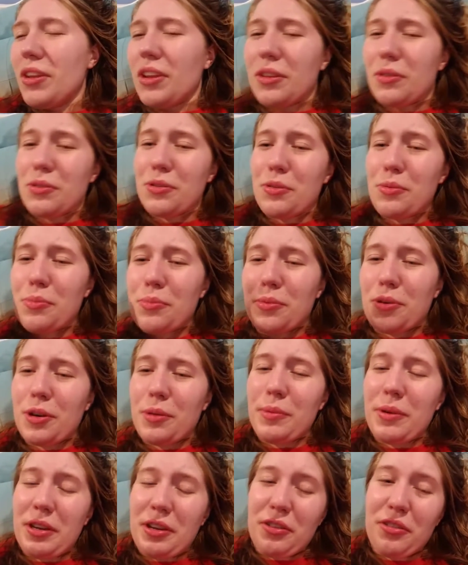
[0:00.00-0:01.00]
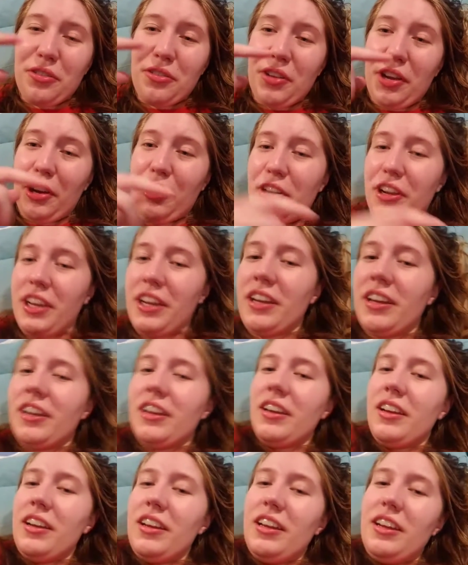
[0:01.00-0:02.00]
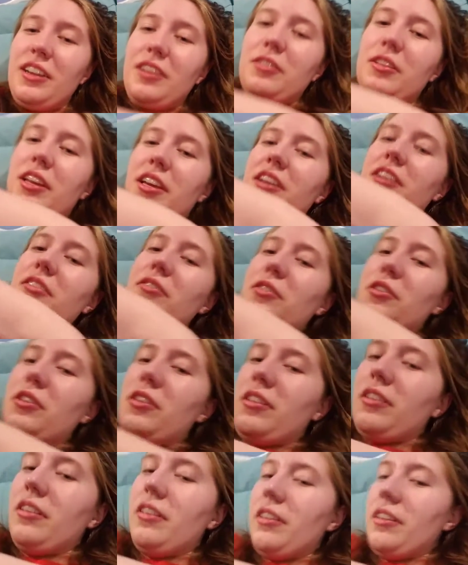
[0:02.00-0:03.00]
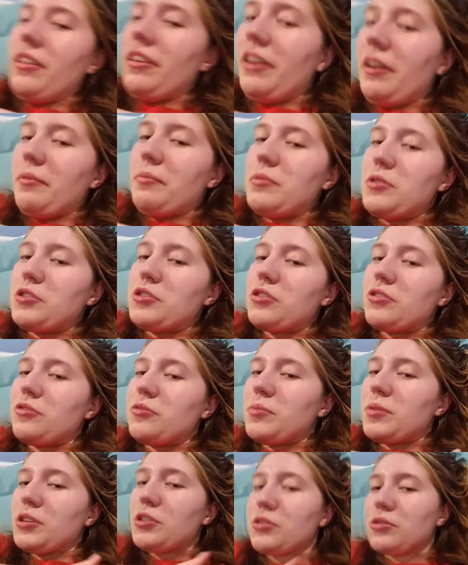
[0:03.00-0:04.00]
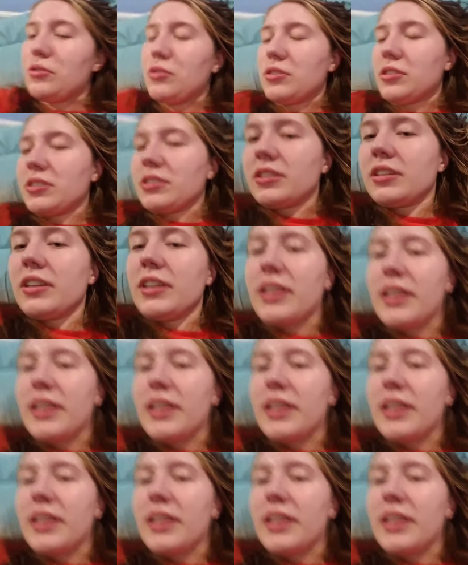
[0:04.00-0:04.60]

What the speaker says: It was a pretty big fairy. It, like, covered that much of my shoulder.